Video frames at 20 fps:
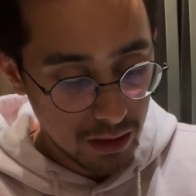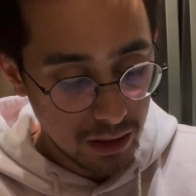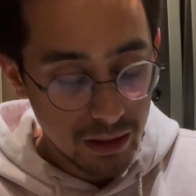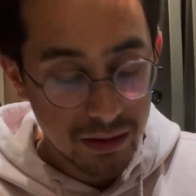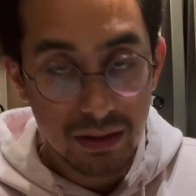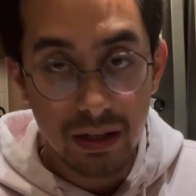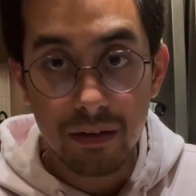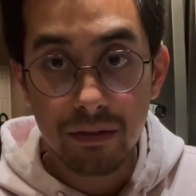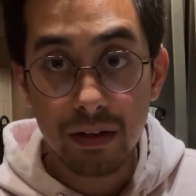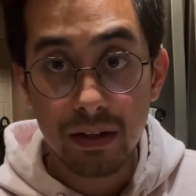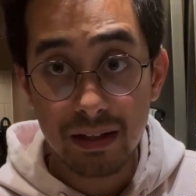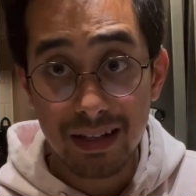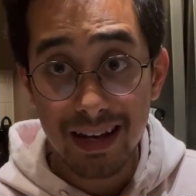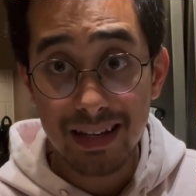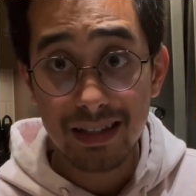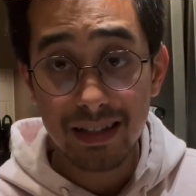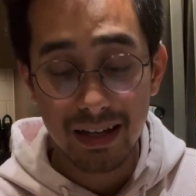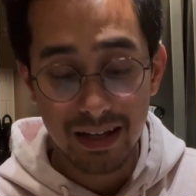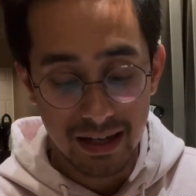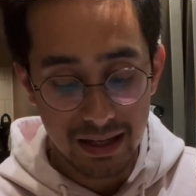Definitely
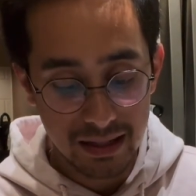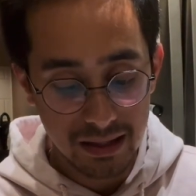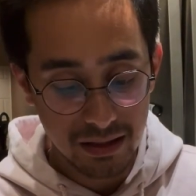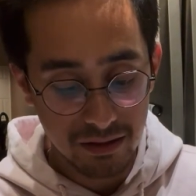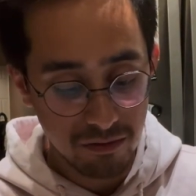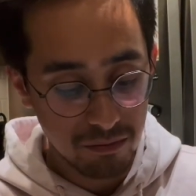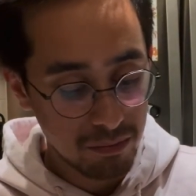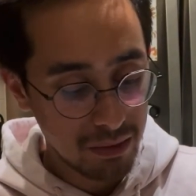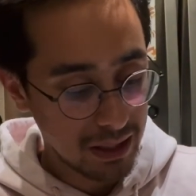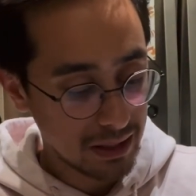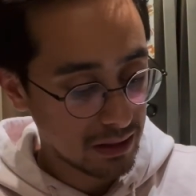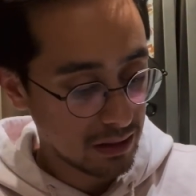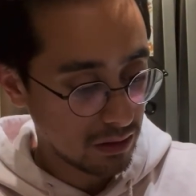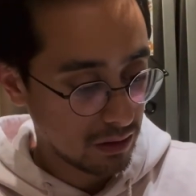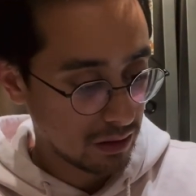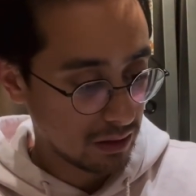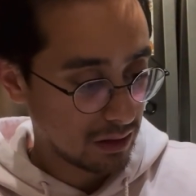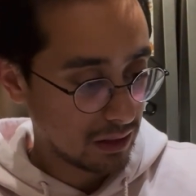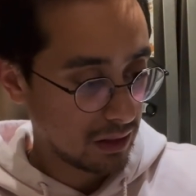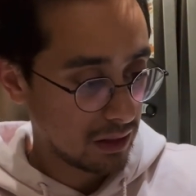tastes like hints of mint. You
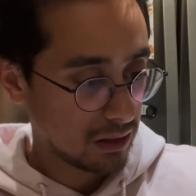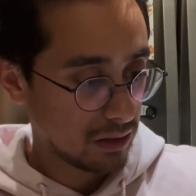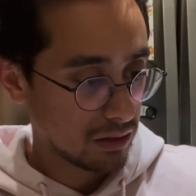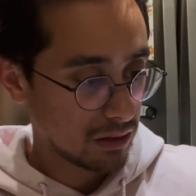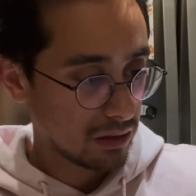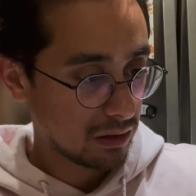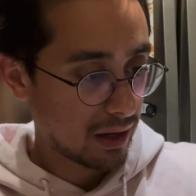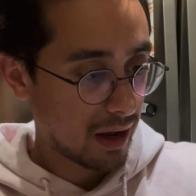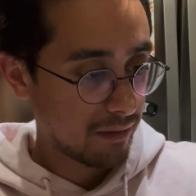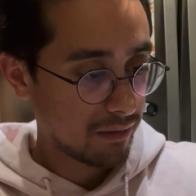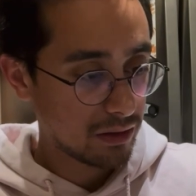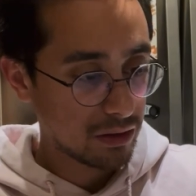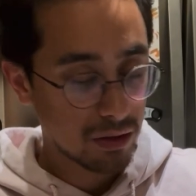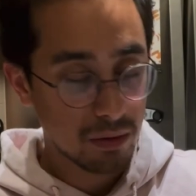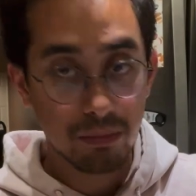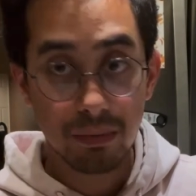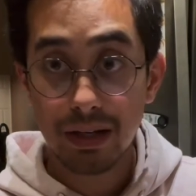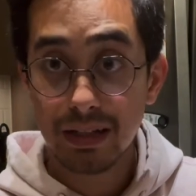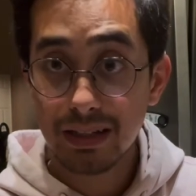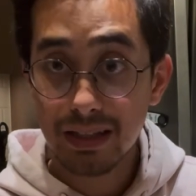can see that there's lavender,
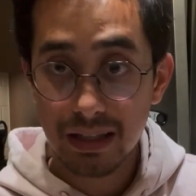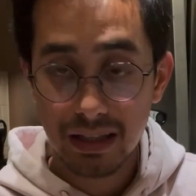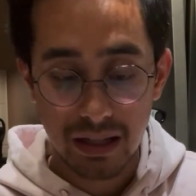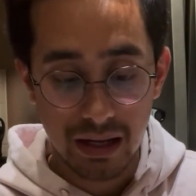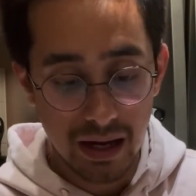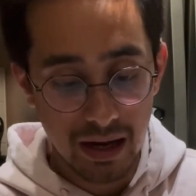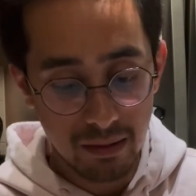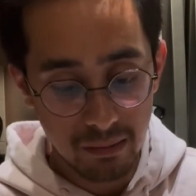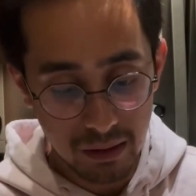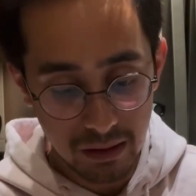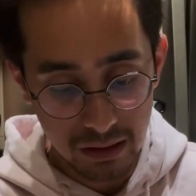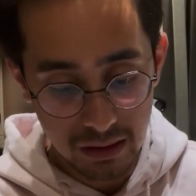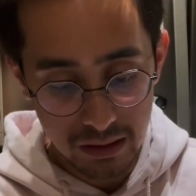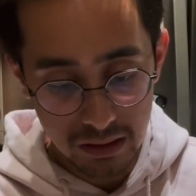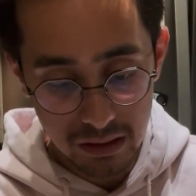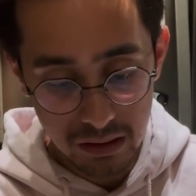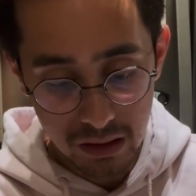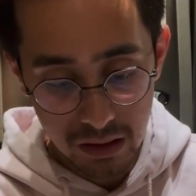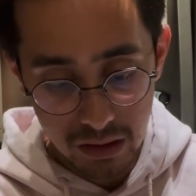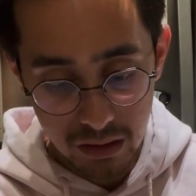mint, and lime in
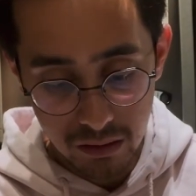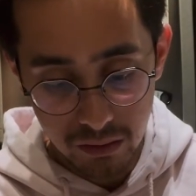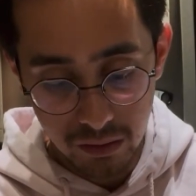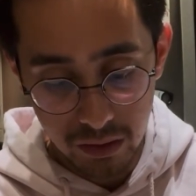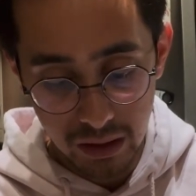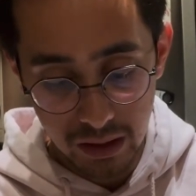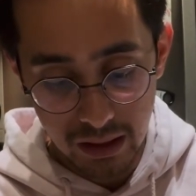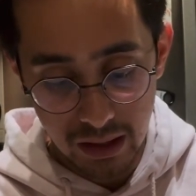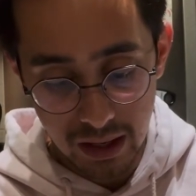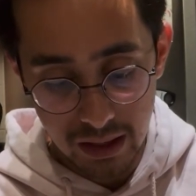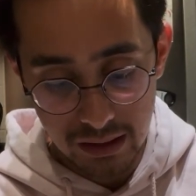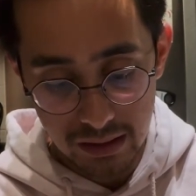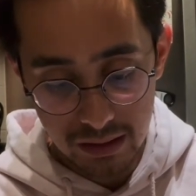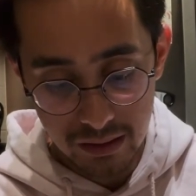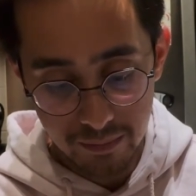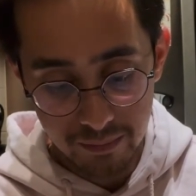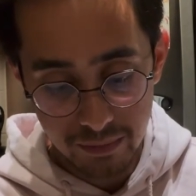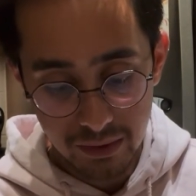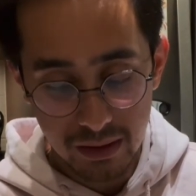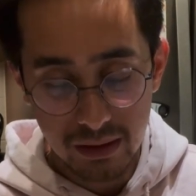this. Really nice,
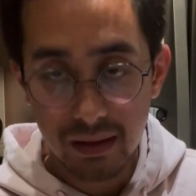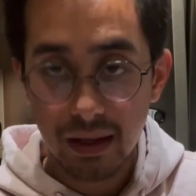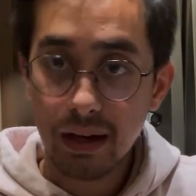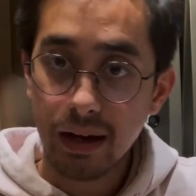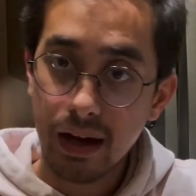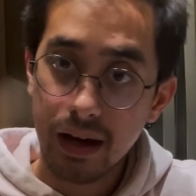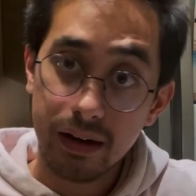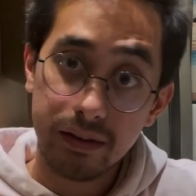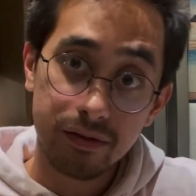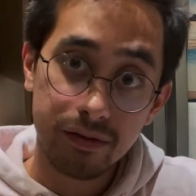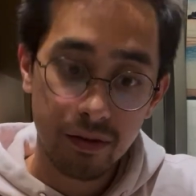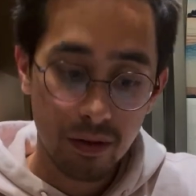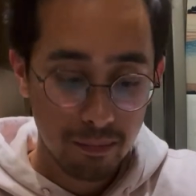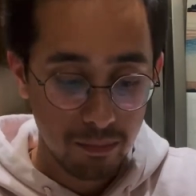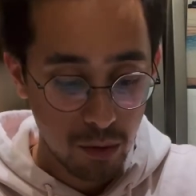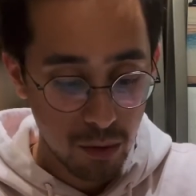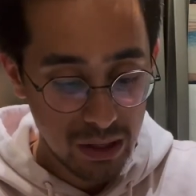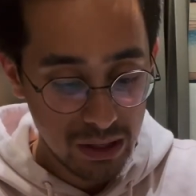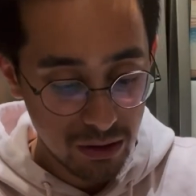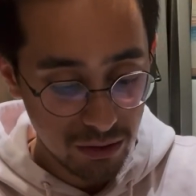that kind of
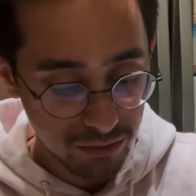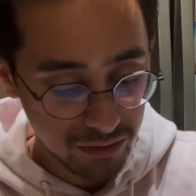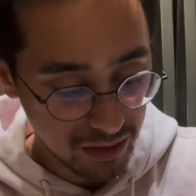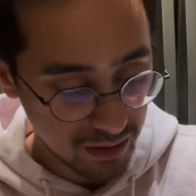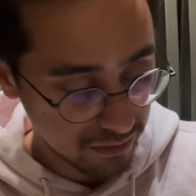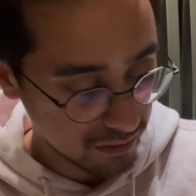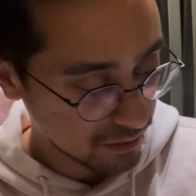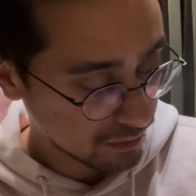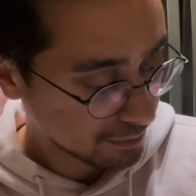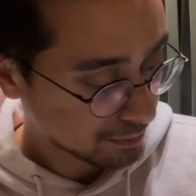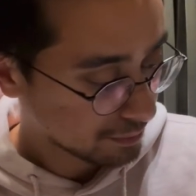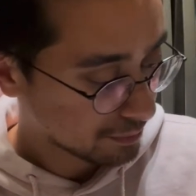mojito flavor.